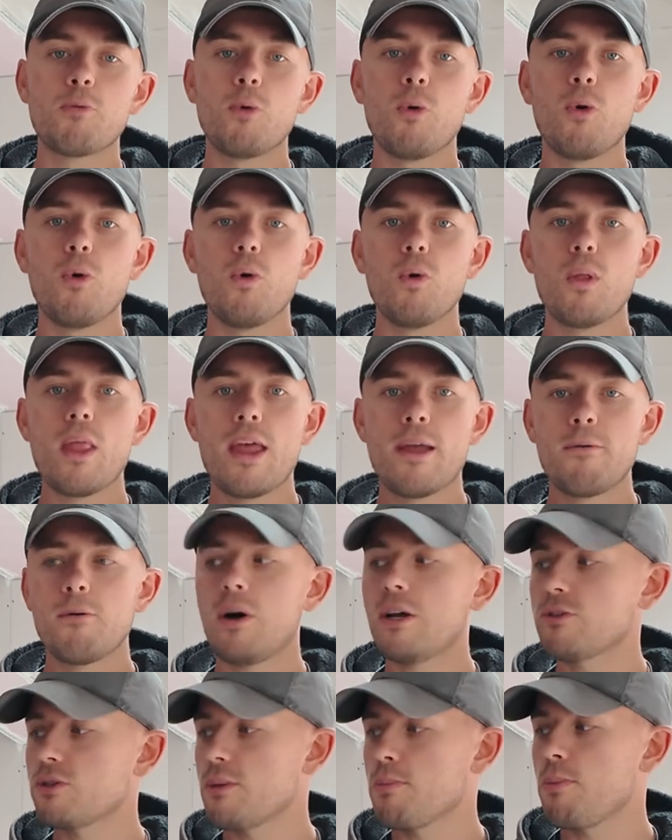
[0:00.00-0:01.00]
the wall
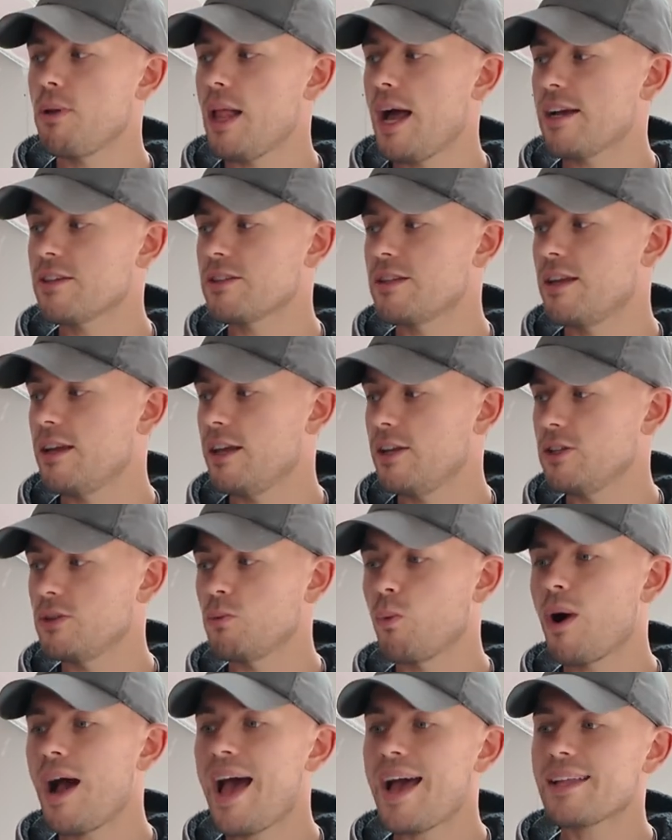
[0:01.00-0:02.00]
whilst the plaster is
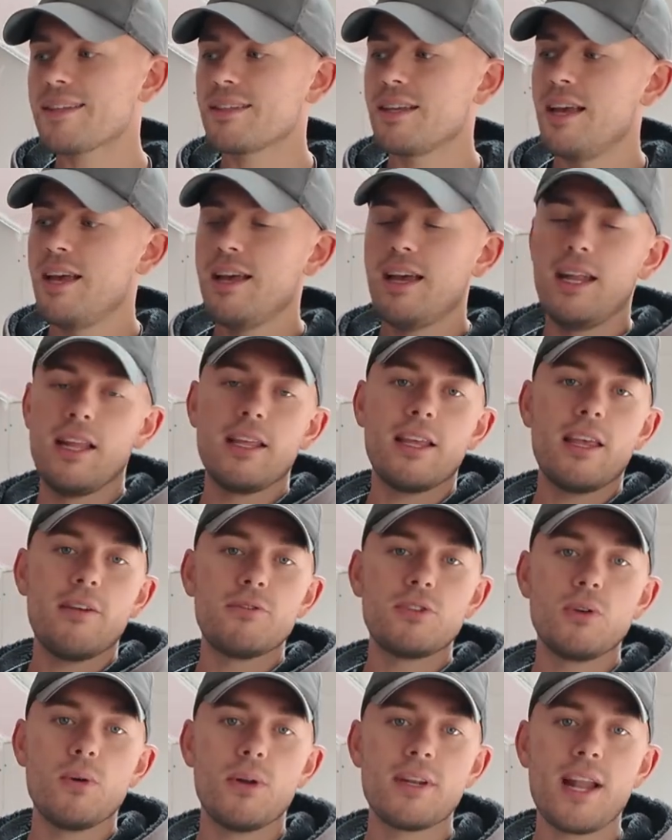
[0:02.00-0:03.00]
wet, and it
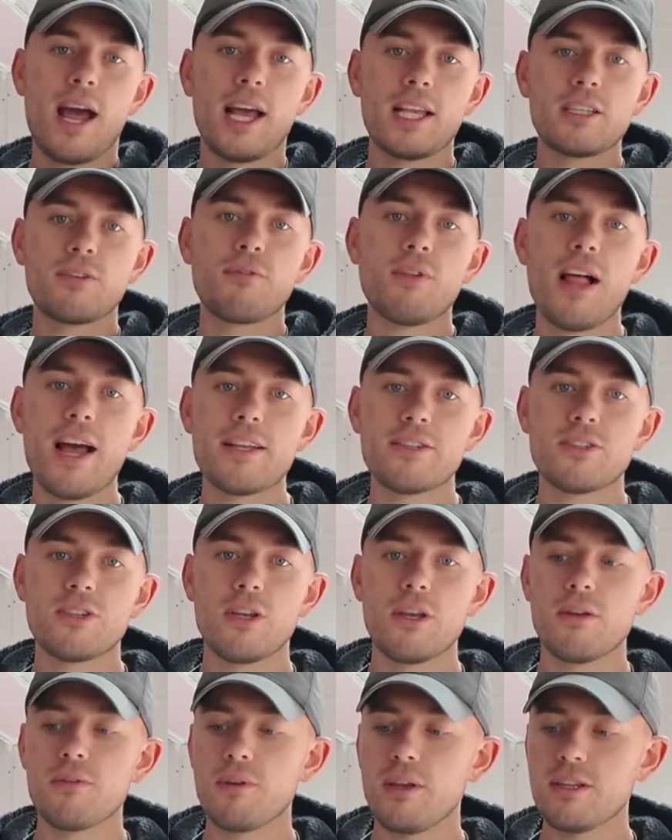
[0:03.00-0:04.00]
gives you a nice flat
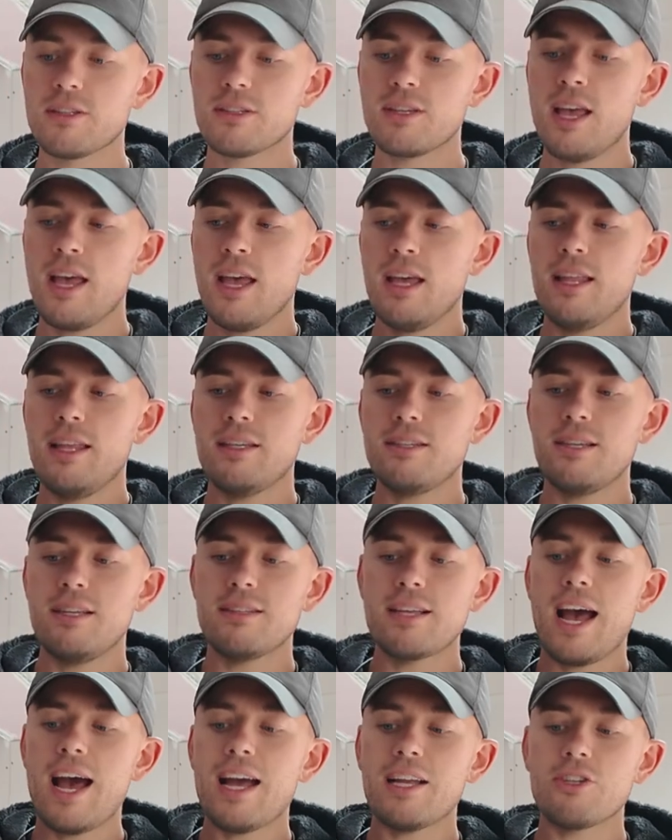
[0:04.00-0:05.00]
surface. This
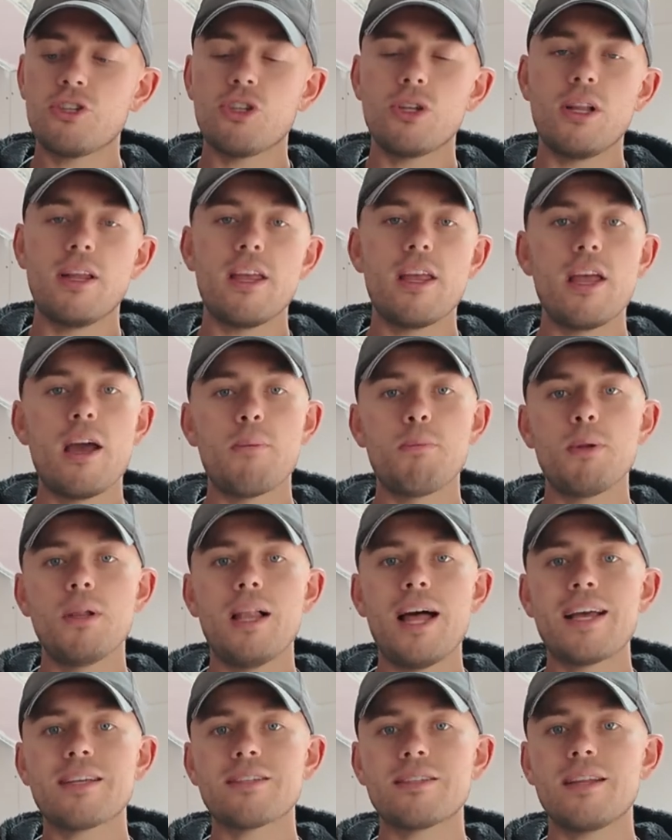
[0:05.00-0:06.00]
is actually a
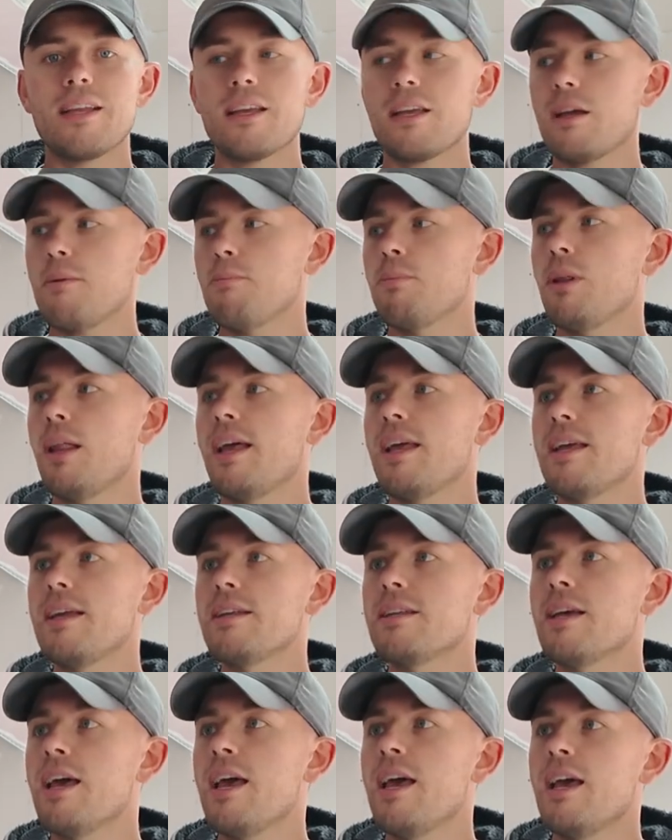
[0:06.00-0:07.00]
plastic
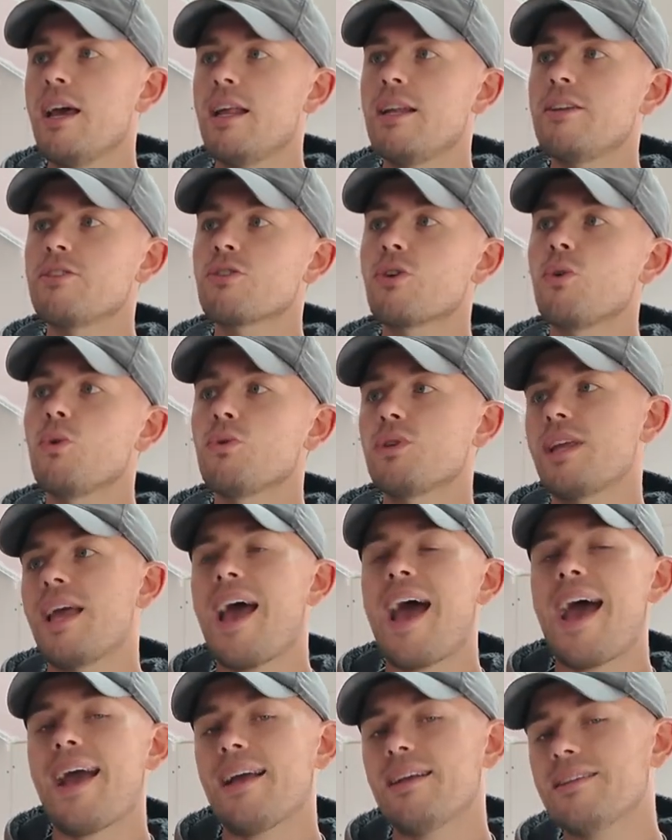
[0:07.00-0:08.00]
blade, and it's called
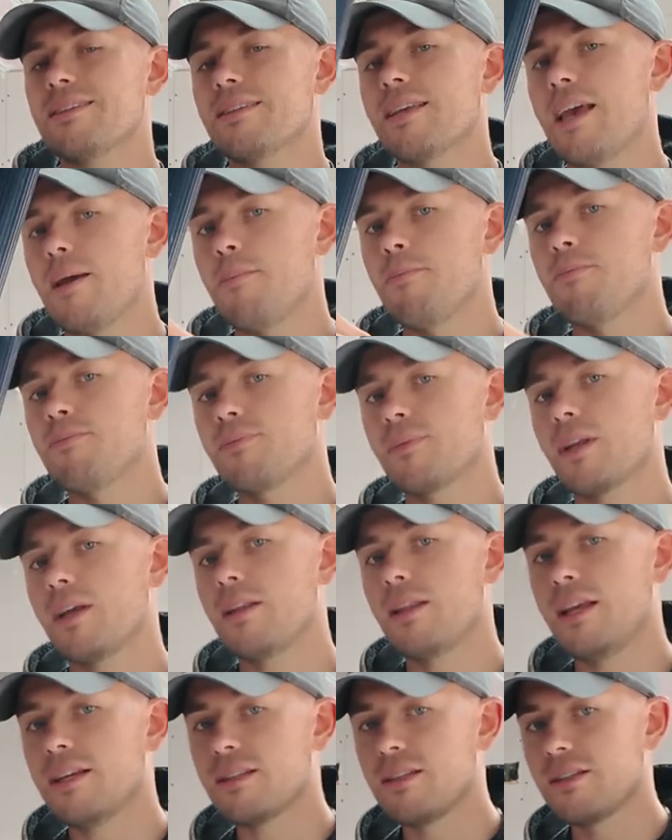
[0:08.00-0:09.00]
the X Skim.
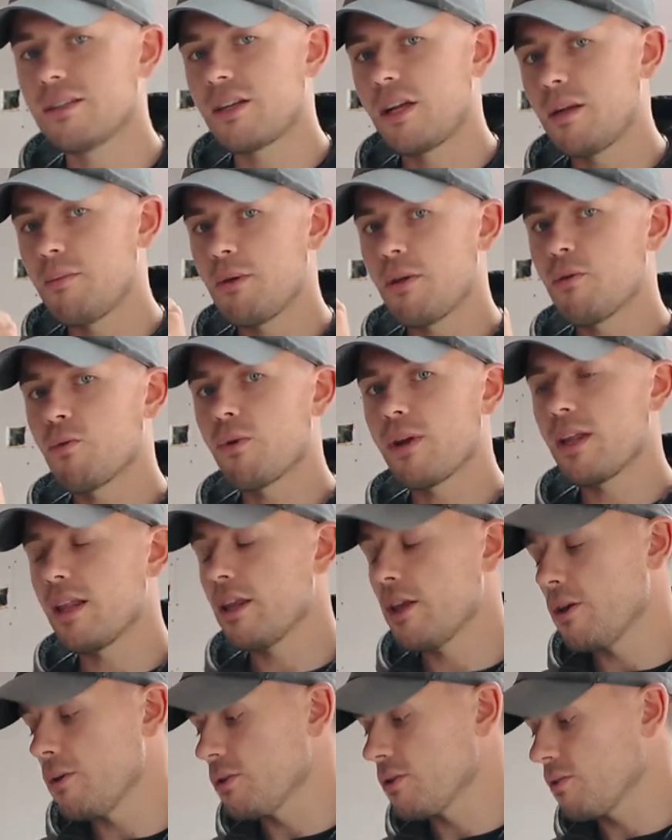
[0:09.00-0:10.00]
This is going to be
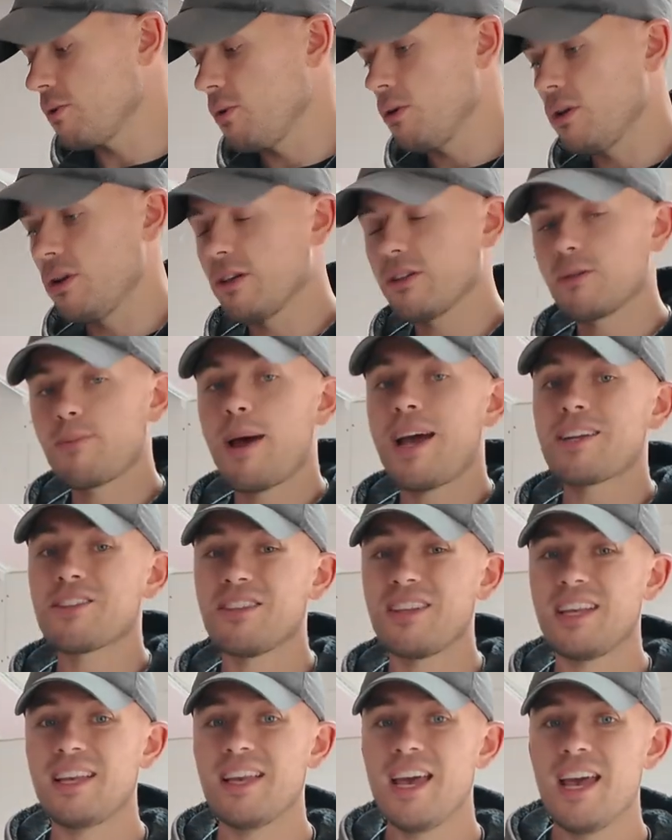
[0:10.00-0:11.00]
really useful,
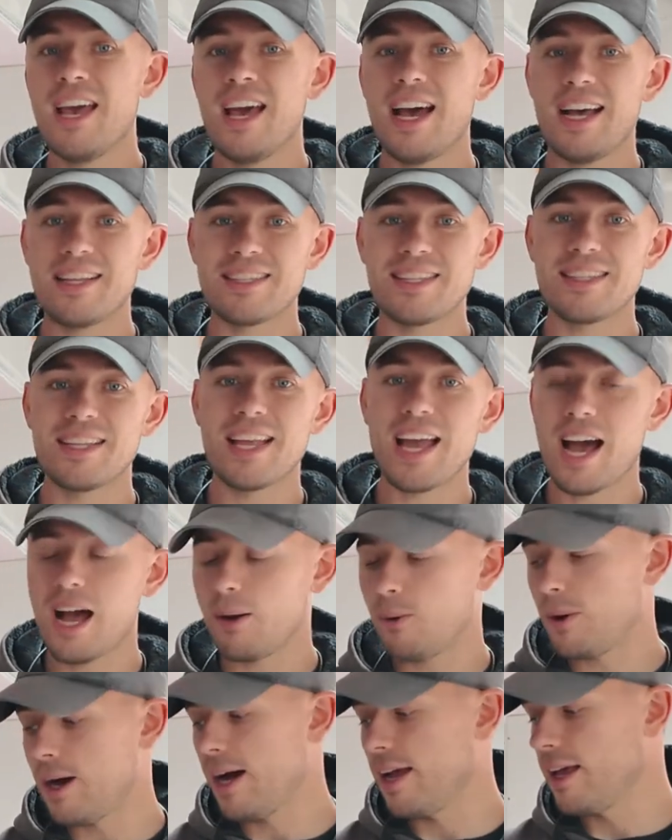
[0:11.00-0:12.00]
especially as a
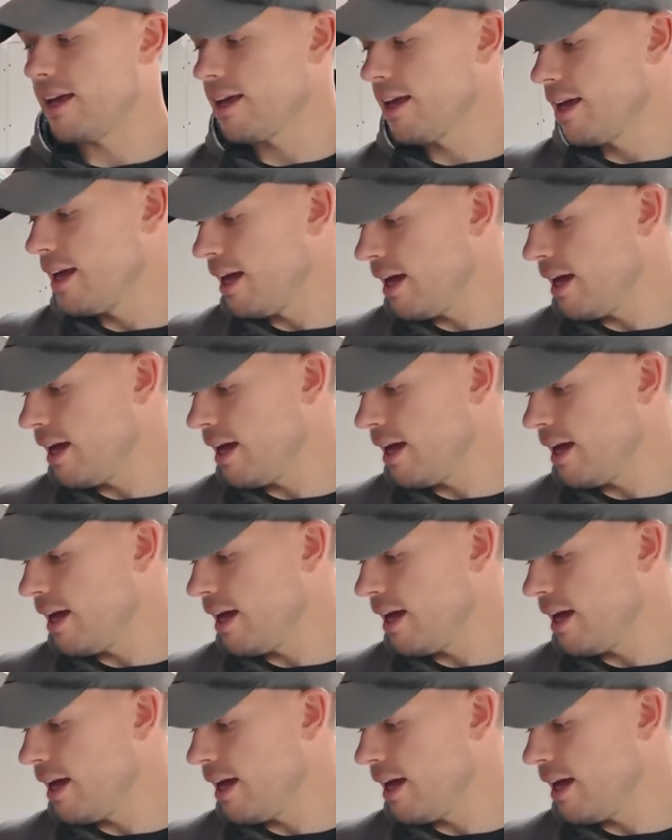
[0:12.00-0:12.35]
DIYer.